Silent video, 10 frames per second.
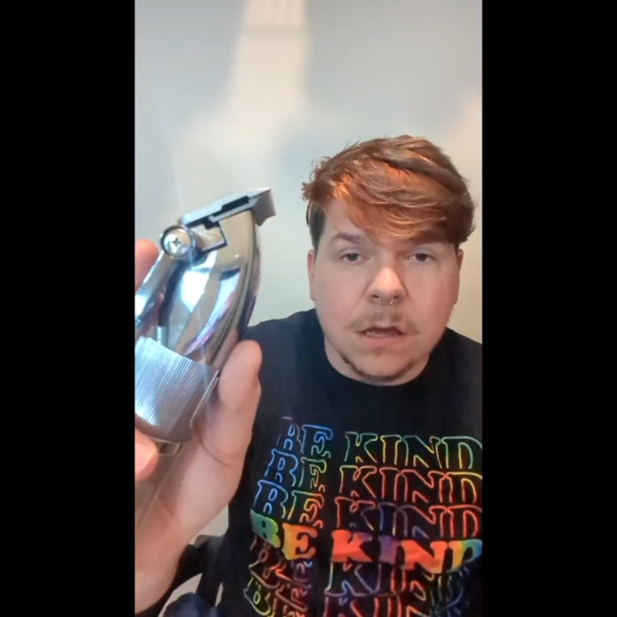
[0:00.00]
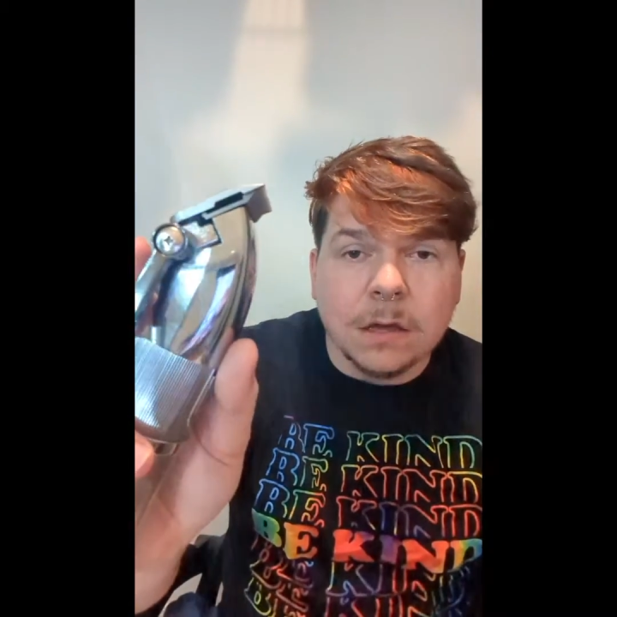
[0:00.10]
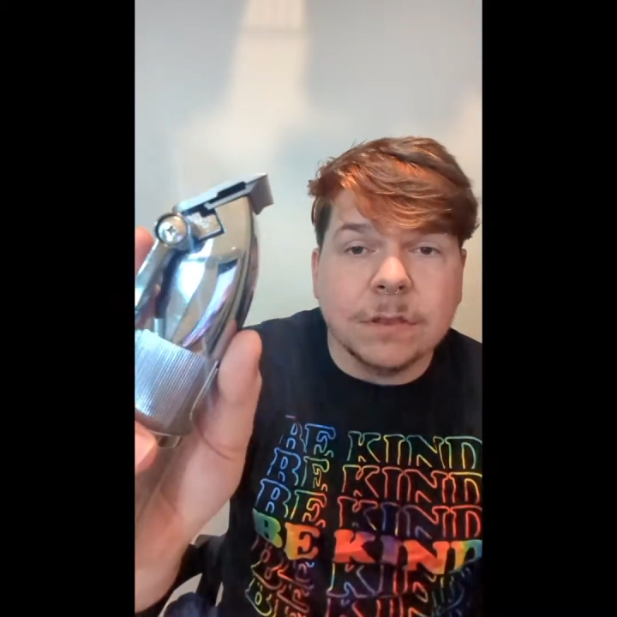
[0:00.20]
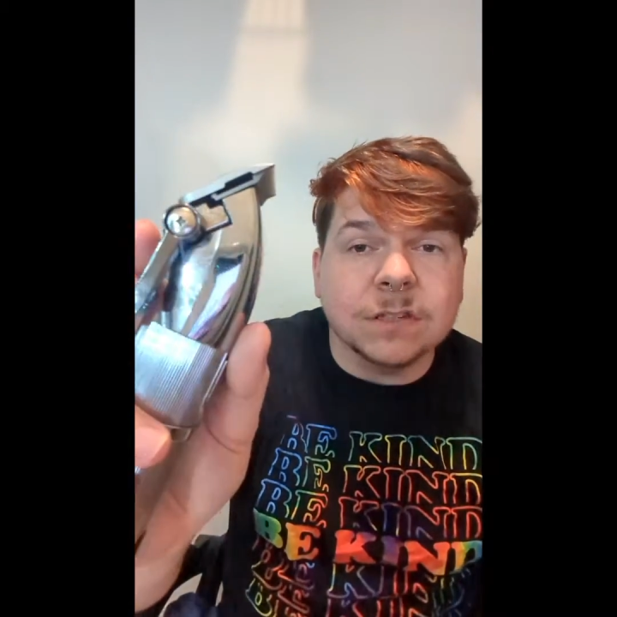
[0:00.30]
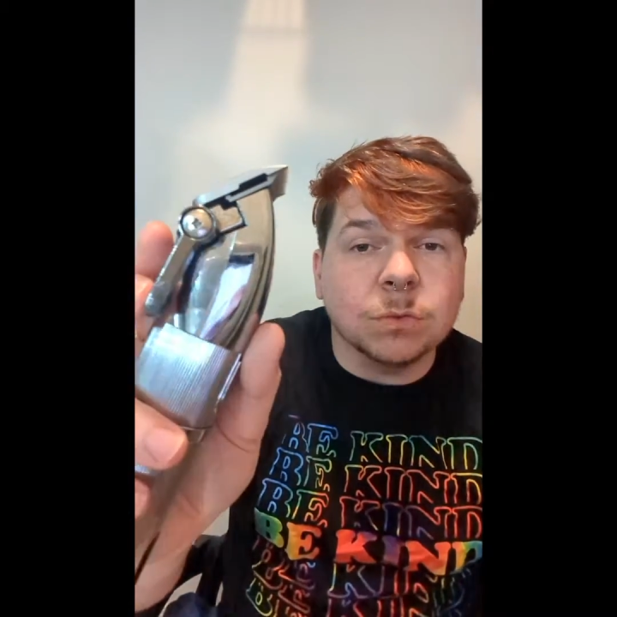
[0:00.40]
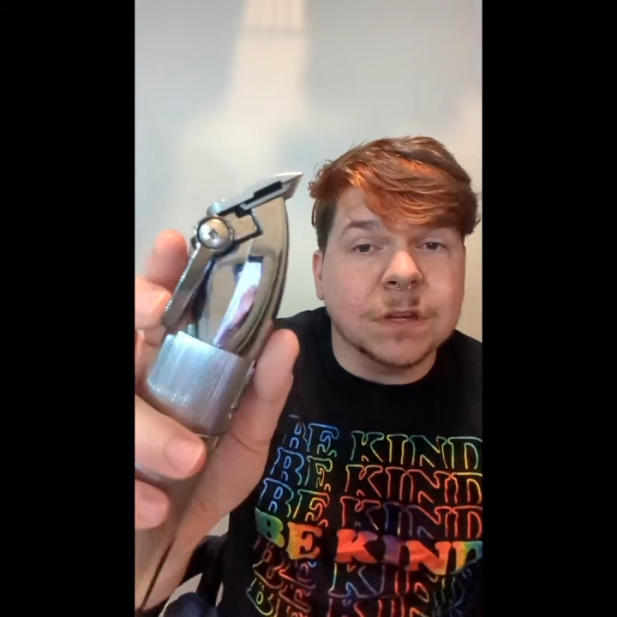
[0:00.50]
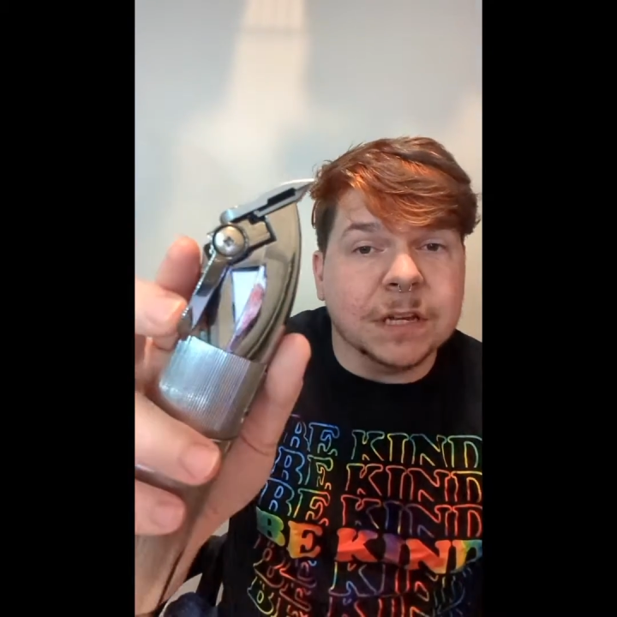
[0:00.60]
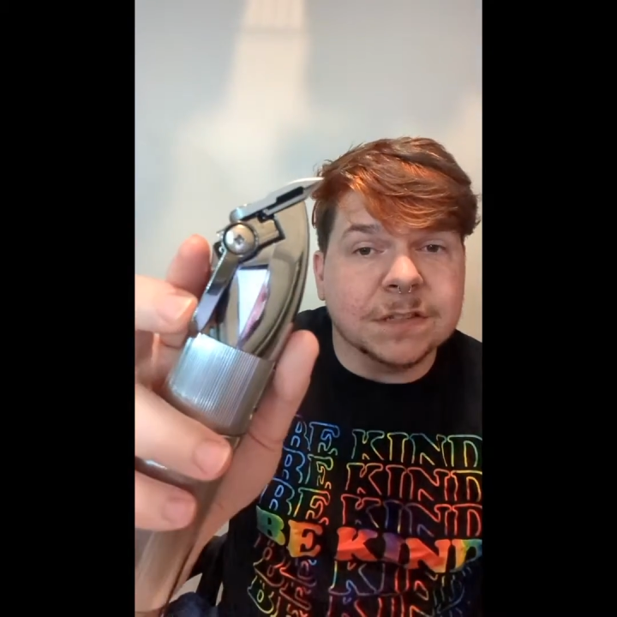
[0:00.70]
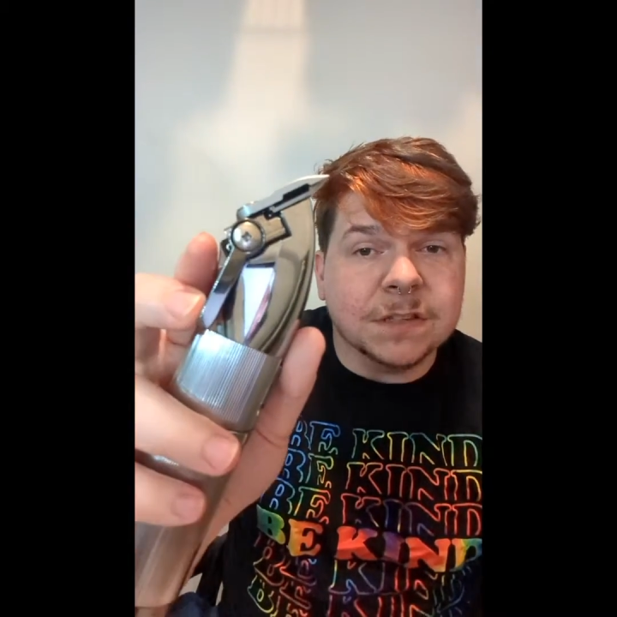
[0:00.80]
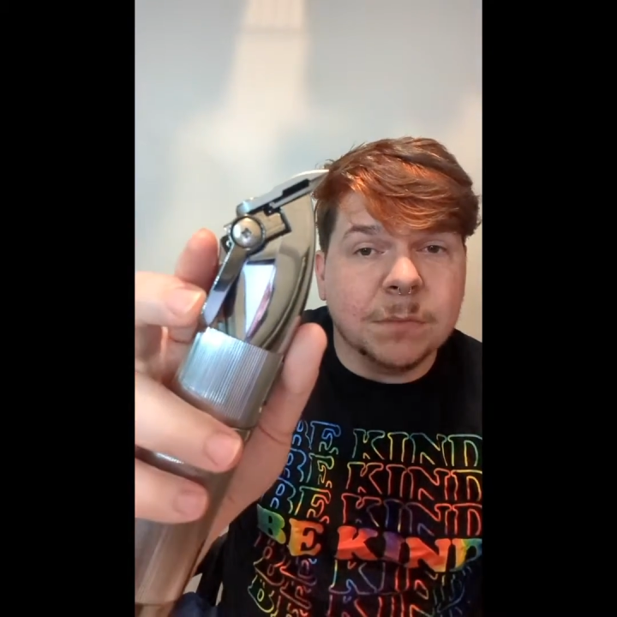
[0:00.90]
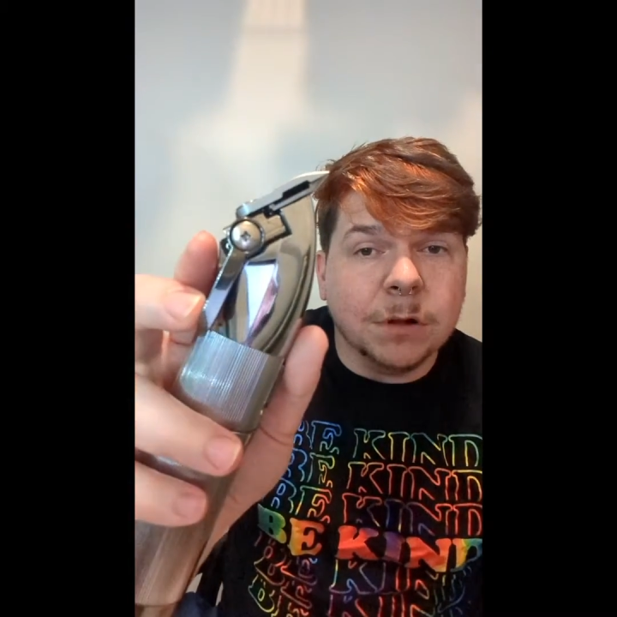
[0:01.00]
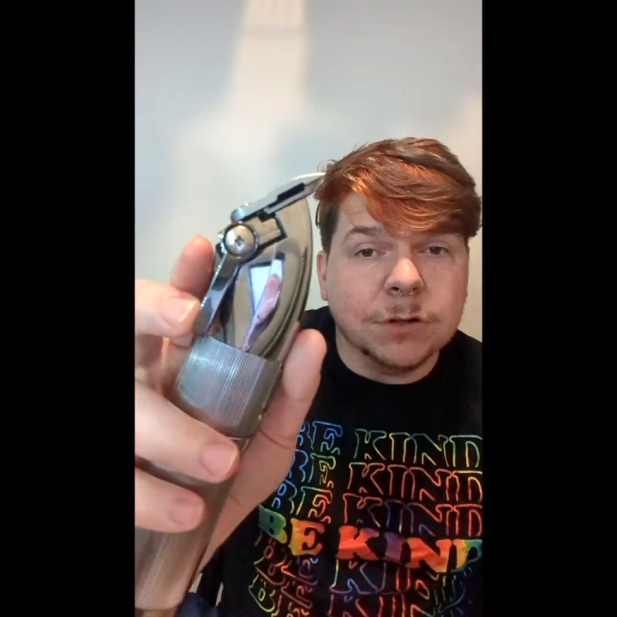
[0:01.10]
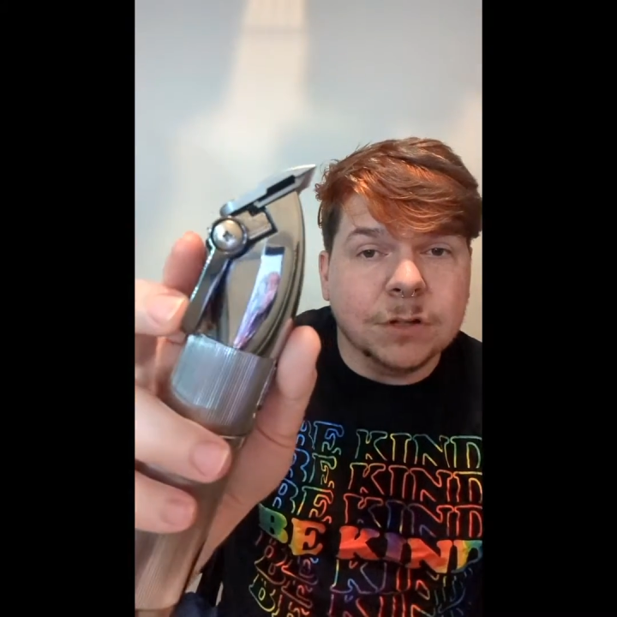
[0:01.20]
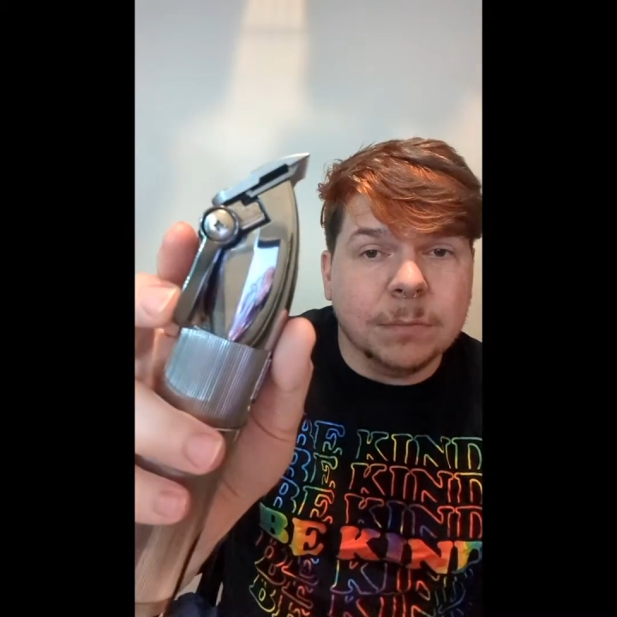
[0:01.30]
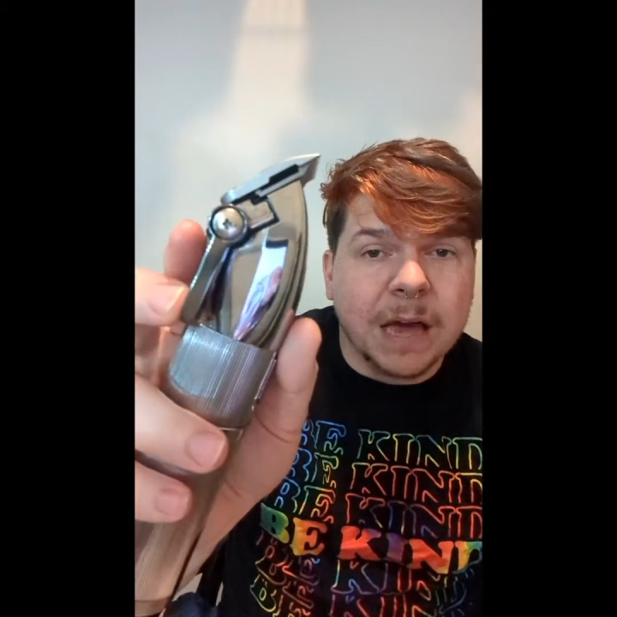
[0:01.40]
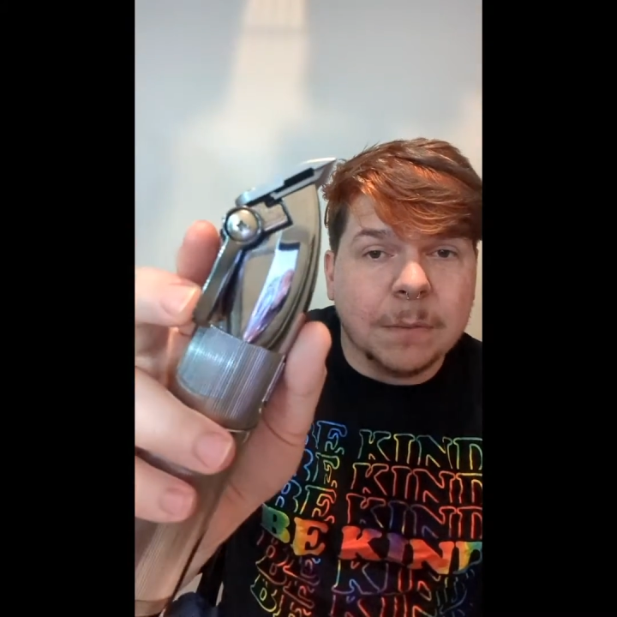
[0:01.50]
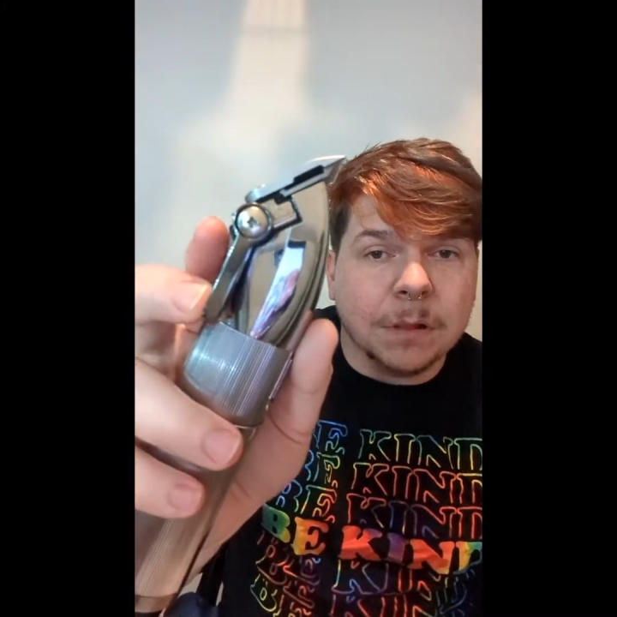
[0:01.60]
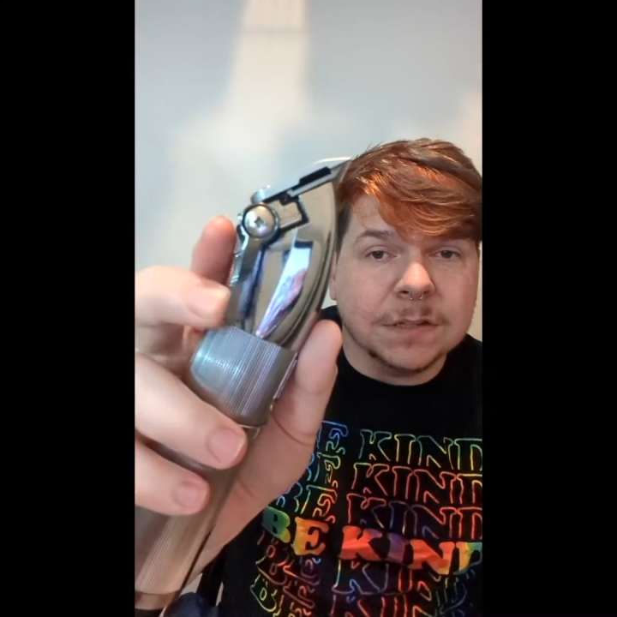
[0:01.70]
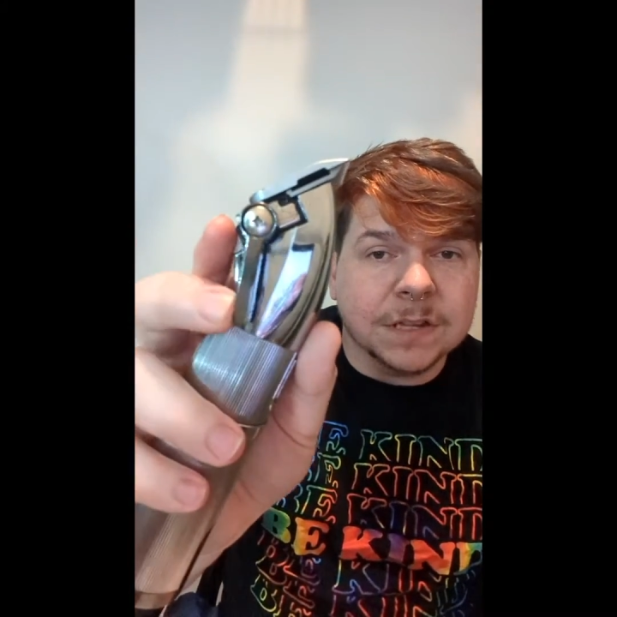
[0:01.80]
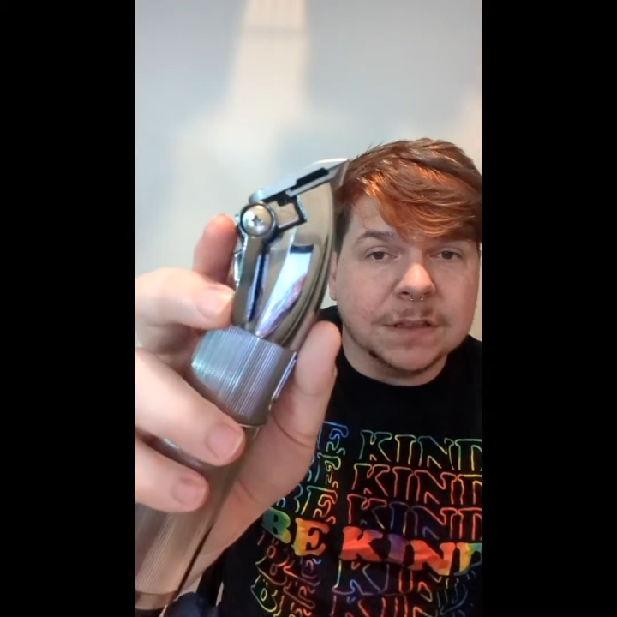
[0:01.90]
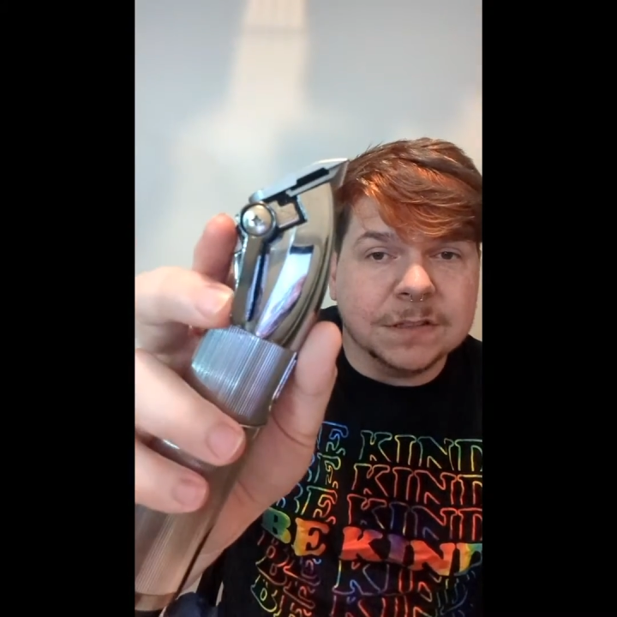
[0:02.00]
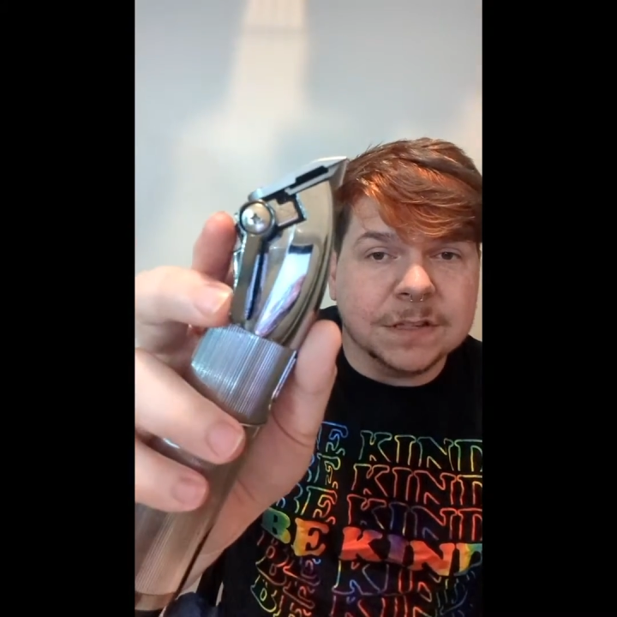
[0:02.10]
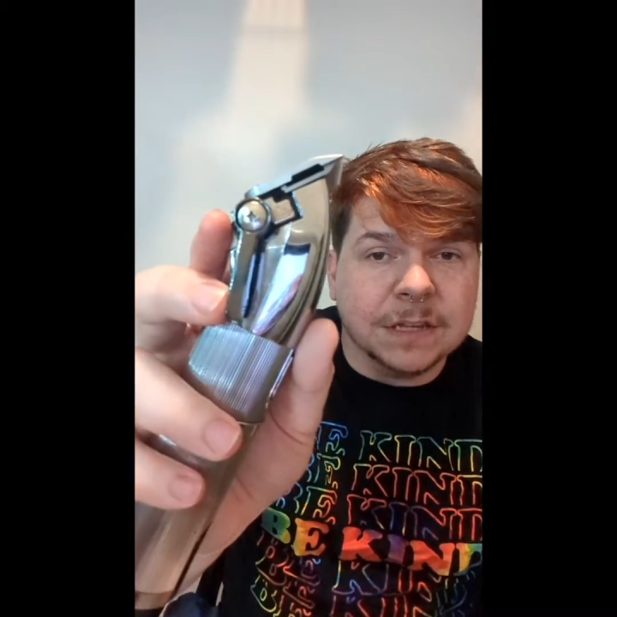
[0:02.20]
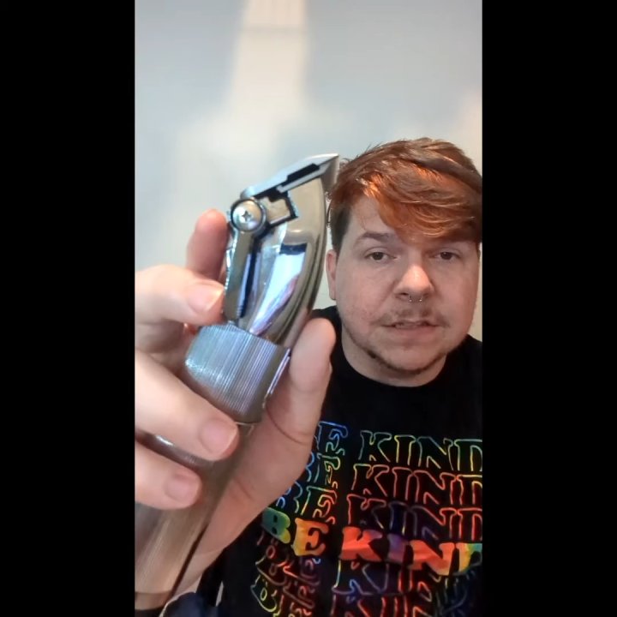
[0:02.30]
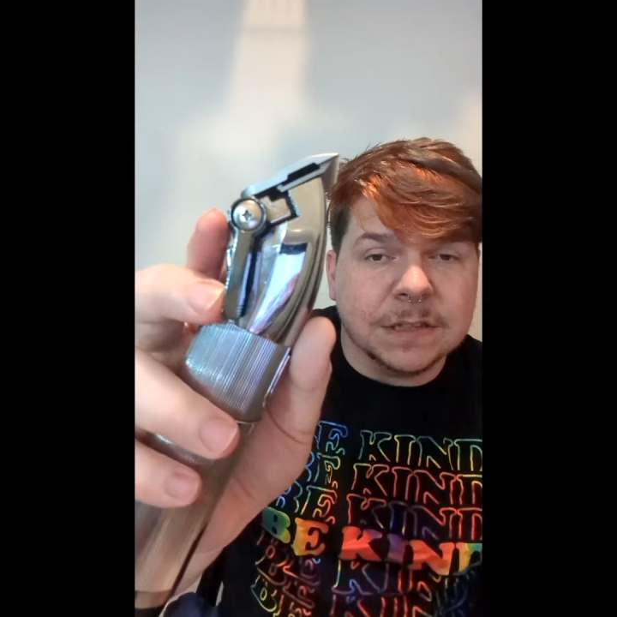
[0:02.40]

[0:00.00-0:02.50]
this one is similar to the Babyliss in the sense